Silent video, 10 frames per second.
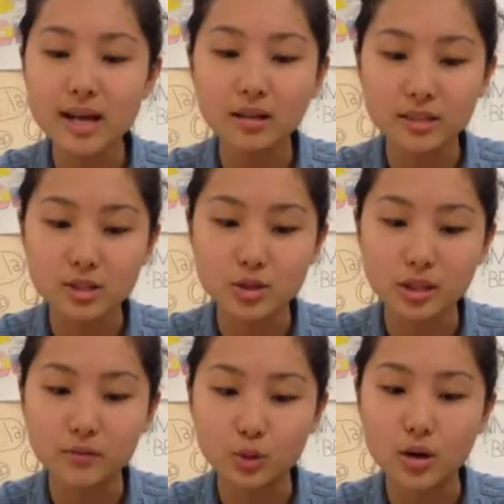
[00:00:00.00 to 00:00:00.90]
Nile district
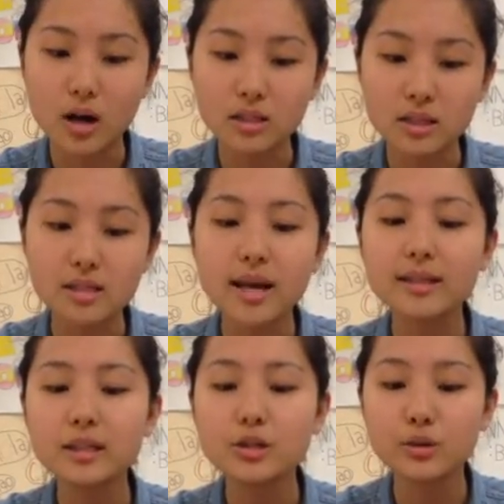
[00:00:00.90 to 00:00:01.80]
of Uganda in
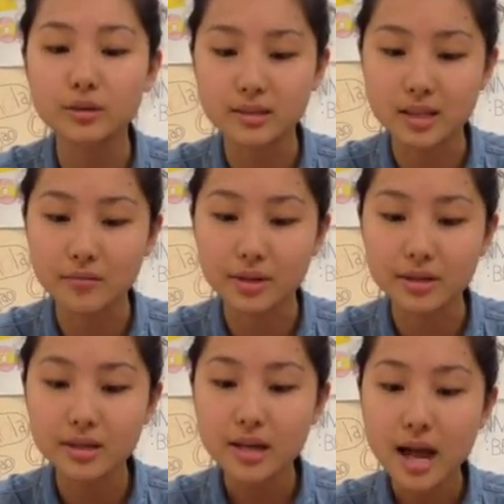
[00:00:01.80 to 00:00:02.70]
1937
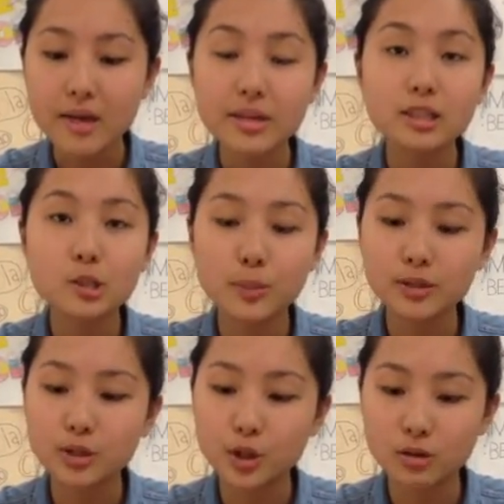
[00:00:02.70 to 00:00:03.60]
and then spread
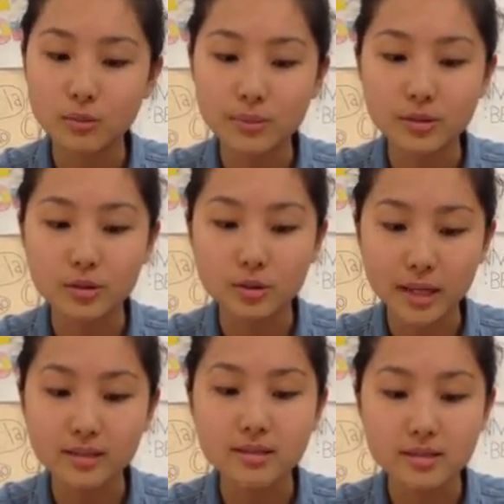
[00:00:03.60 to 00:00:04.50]
to Europe in the
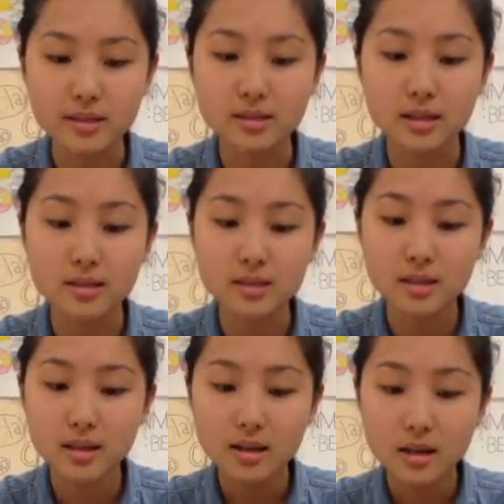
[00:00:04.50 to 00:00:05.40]
1960s.
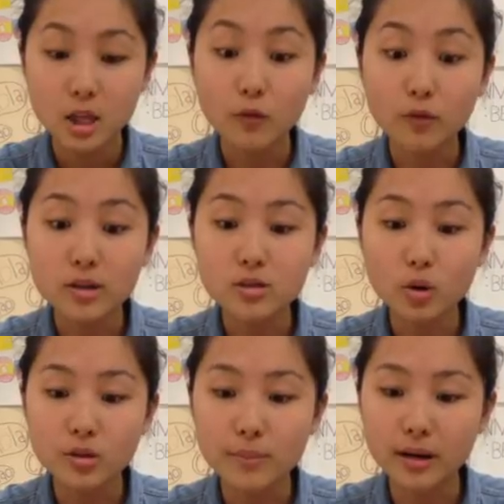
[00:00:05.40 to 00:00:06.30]
The first
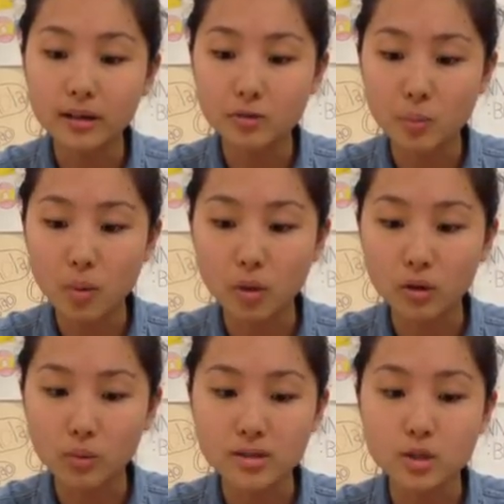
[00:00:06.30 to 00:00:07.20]
North American
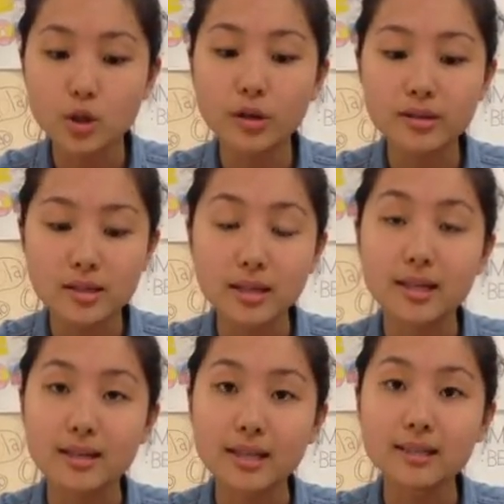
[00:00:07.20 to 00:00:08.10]
report was in New York City
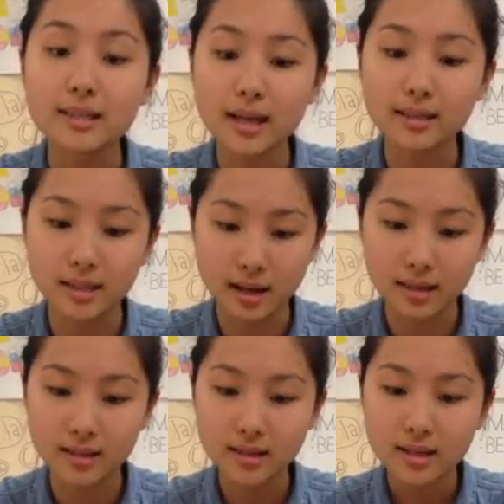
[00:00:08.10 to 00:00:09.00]
in
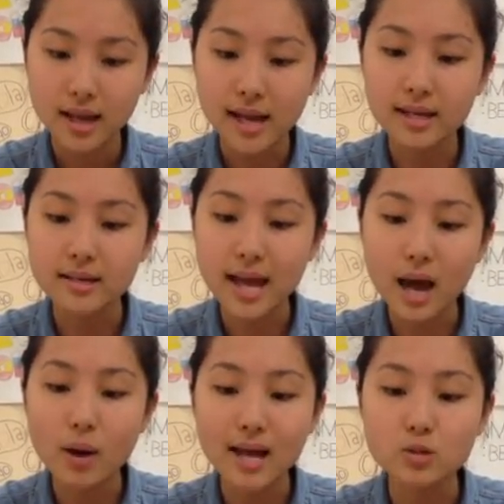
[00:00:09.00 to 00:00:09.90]
1999, and it
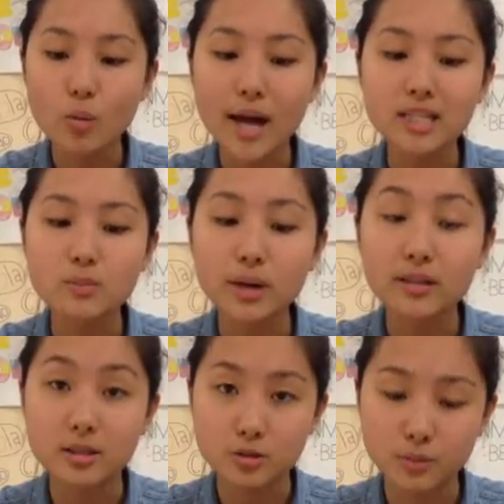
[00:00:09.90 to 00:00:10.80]
now has widespread
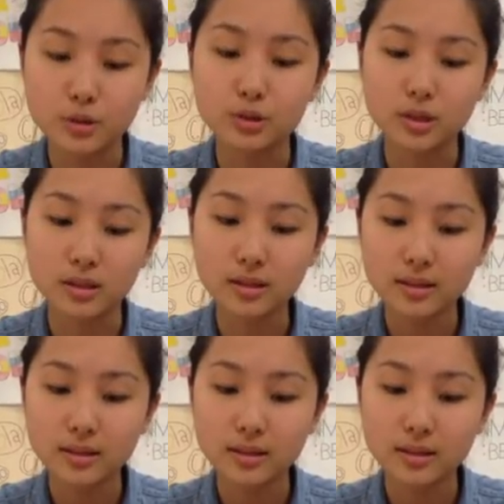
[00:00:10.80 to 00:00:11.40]
distribution.